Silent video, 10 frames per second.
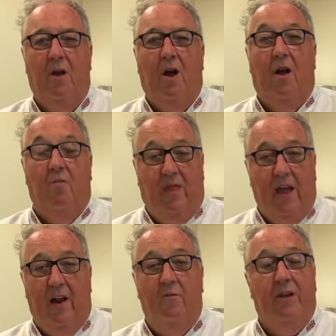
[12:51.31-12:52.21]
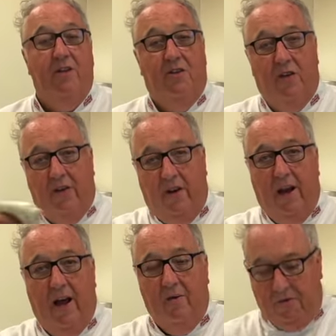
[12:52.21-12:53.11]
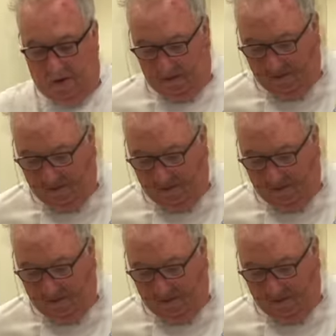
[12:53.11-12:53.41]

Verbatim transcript: and then we can turn it out.